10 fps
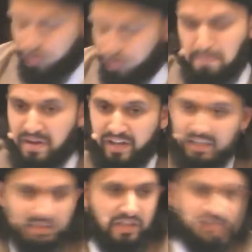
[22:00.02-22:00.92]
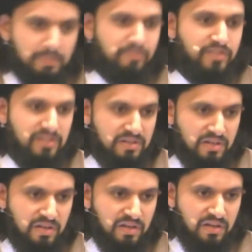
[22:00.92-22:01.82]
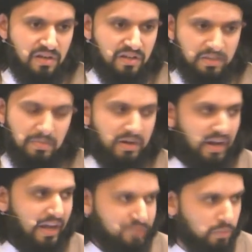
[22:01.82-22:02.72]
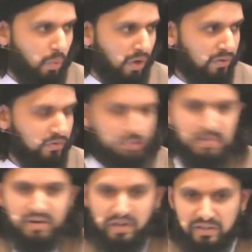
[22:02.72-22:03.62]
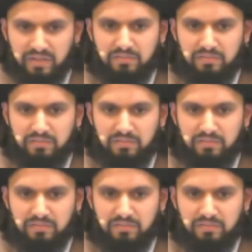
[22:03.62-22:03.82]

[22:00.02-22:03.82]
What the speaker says: minute I get that sip of tea, the minute I have some water, the minute I get